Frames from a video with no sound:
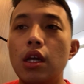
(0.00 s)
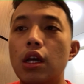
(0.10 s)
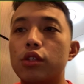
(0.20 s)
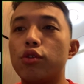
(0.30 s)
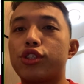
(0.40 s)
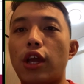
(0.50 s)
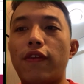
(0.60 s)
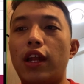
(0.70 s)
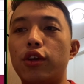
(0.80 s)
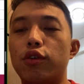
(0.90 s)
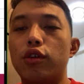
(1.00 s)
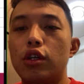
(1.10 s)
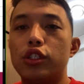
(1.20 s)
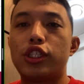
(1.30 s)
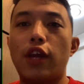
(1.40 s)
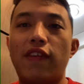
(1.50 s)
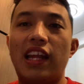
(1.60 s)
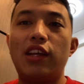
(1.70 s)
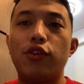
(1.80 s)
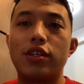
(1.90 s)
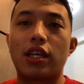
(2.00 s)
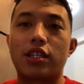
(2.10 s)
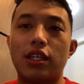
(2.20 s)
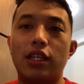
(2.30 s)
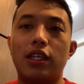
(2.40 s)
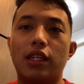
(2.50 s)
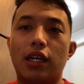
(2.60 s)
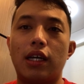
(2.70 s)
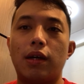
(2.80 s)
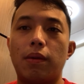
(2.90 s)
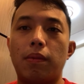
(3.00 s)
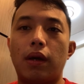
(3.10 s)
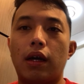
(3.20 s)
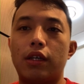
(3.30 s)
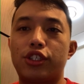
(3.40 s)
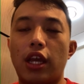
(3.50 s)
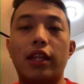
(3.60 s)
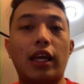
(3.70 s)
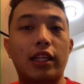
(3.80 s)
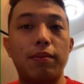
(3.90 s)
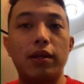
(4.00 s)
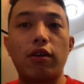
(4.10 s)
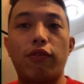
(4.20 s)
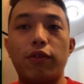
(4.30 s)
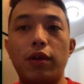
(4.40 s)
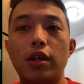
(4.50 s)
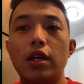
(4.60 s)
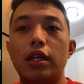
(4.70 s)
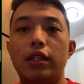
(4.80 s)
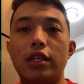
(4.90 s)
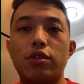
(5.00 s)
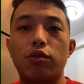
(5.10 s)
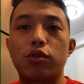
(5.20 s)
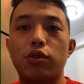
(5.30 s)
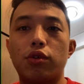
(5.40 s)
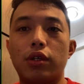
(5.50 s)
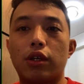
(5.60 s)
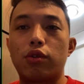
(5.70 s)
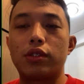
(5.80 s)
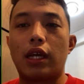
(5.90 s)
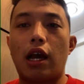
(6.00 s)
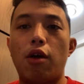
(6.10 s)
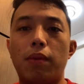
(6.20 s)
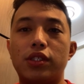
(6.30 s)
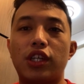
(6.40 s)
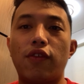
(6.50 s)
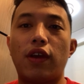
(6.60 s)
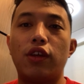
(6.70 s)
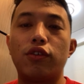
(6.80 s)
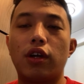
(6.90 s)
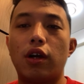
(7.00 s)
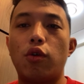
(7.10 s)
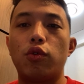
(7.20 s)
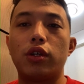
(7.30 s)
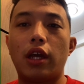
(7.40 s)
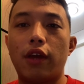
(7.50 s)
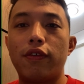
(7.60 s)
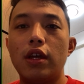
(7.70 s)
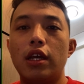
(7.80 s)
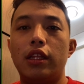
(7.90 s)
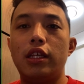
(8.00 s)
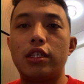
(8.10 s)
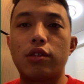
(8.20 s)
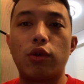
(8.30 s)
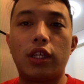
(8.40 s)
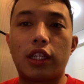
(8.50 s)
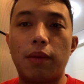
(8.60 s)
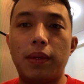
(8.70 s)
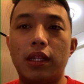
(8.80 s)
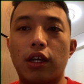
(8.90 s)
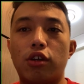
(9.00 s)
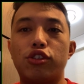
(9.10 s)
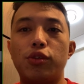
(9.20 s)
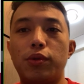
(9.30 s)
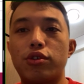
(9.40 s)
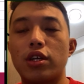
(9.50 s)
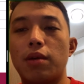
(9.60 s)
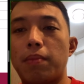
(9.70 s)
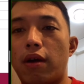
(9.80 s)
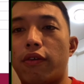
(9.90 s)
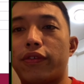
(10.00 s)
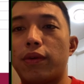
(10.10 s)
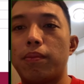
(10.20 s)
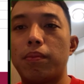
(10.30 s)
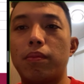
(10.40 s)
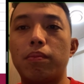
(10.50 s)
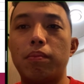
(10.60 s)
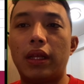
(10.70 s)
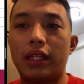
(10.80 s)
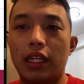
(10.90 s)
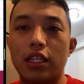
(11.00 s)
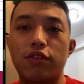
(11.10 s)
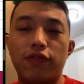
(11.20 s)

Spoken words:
So share value is actually the share entitlement of it. This also includes that how much share value owner have. This will determine the contribution amount of the maintenance